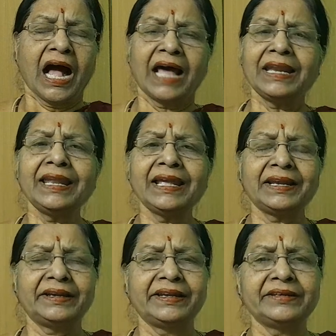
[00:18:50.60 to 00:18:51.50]

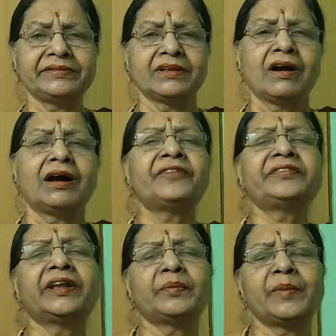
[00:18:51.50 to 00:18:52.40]
Earlier days,
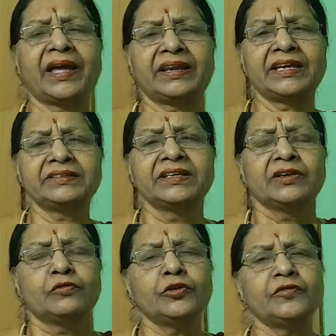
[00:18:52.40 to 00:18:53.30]
after marriage,
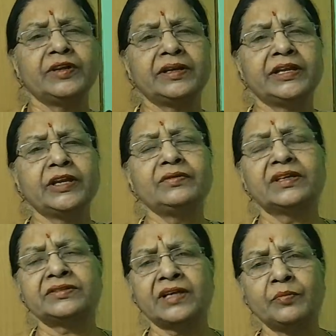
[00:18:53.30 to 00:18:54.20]
we will
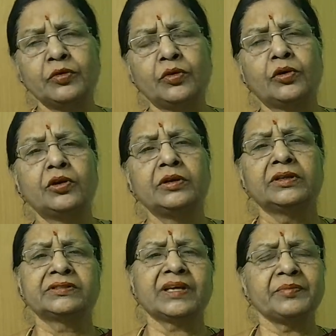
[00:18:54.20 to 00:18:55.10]
give some gold,
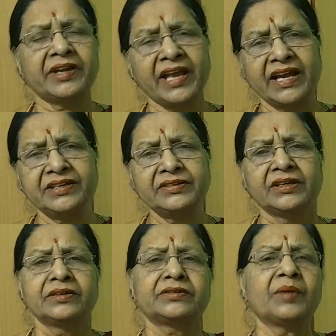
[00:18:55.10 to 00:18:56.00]
some cash,
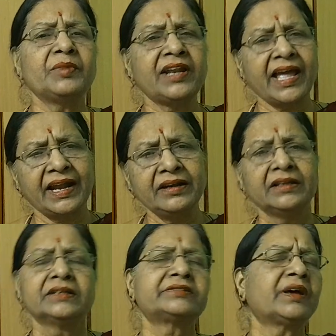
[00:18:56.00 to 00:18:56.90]
some land,
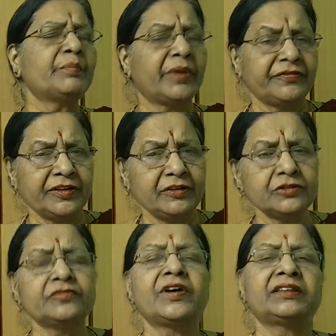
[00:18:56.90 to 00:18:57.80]
some
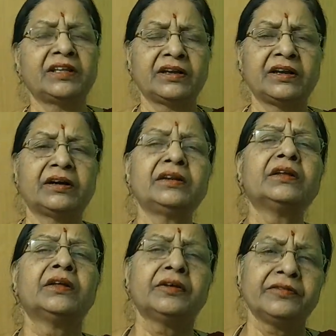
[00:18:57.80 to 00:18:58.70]
buffaloes for the
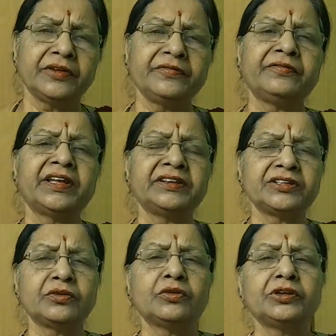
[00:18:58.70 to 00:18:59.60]
girl when
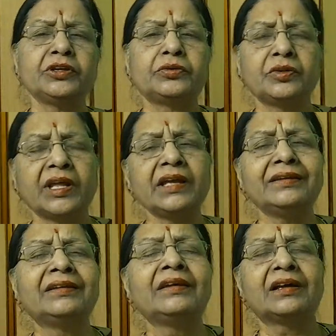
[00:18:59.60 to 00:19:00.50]
she going to the
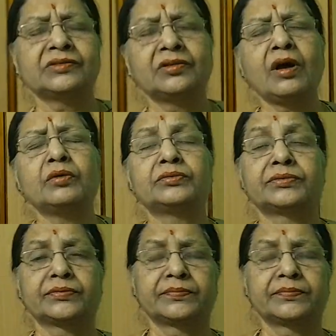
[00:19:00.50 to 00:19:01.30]
in-laws house.